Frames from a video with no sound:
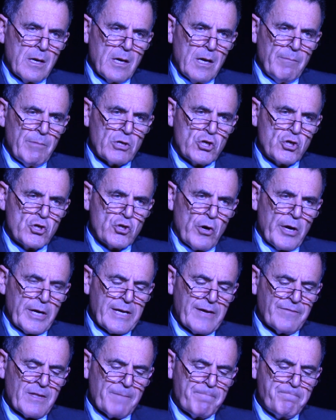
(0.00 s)
A
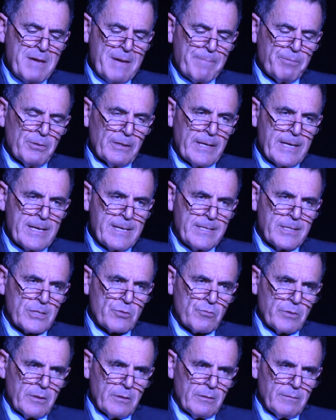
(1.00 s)
majority of the people in
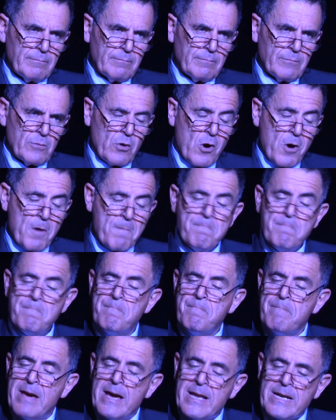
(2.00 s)
Israel, or
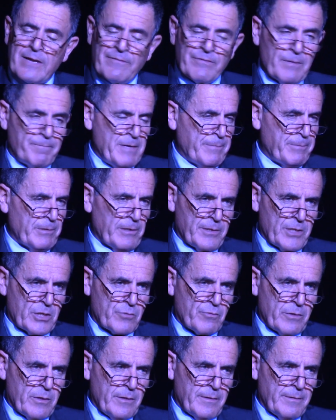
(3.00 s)
many of the people in
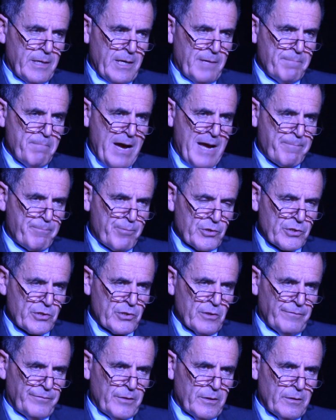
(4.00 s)
Israel, in my
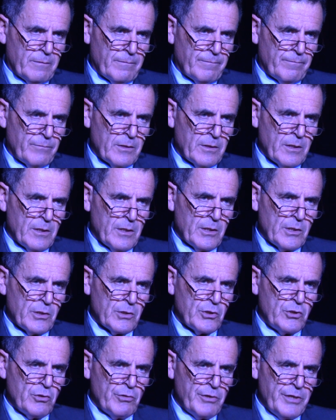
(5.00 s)
personal view,
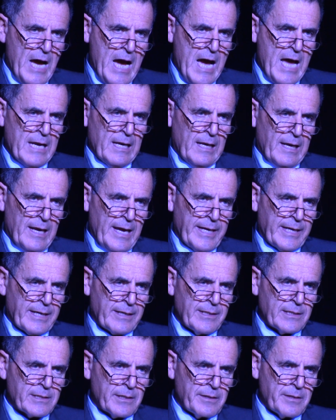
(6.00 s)
do not like
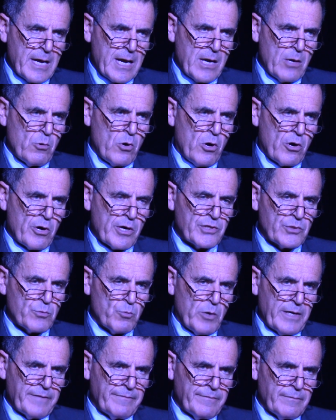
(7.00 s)
Netanyahu or his
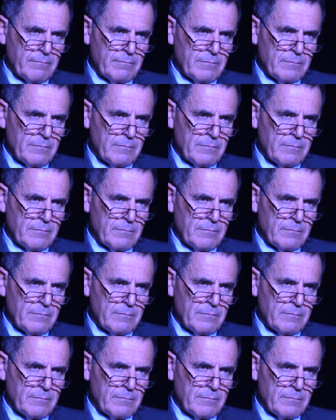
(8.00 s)
wife.